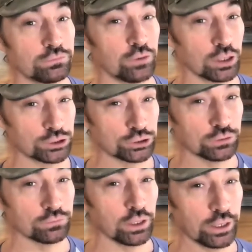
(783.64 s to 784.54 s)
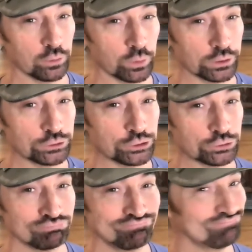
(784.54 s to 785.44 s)
function of
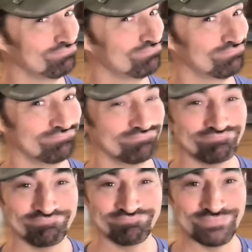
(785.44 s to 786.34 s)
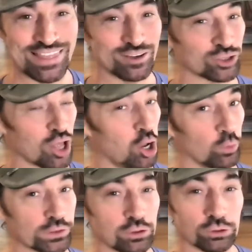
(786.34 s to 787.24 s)
language. There's
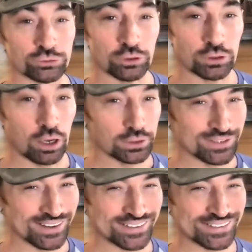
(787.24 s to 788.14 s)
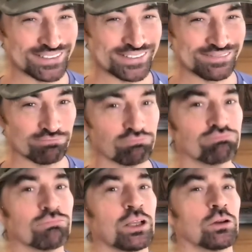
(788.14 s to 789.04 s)
always cultural context,
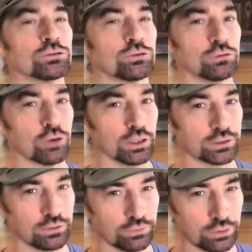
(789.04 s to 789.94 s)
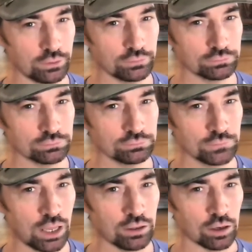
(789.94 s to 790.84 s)
cultural relativity,
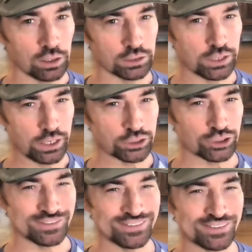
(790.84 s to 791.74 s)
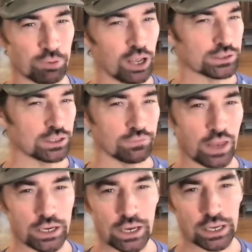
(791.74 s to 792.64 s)
connotations, positive
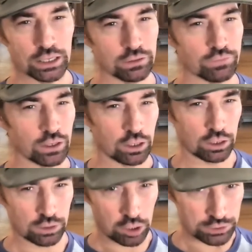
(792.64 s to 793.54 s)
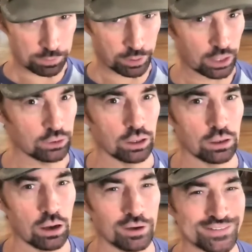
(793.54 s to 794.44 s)
and negative, that depend on
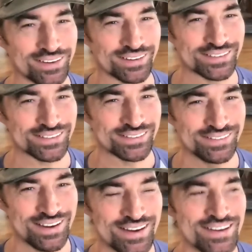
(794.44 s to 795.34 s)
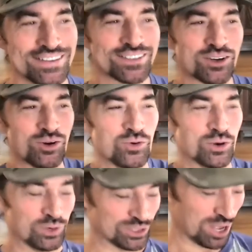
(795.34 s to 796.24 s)
context. So
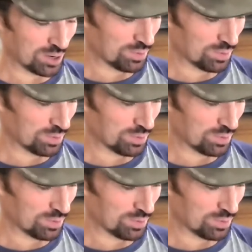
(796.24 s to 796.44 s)
when we talk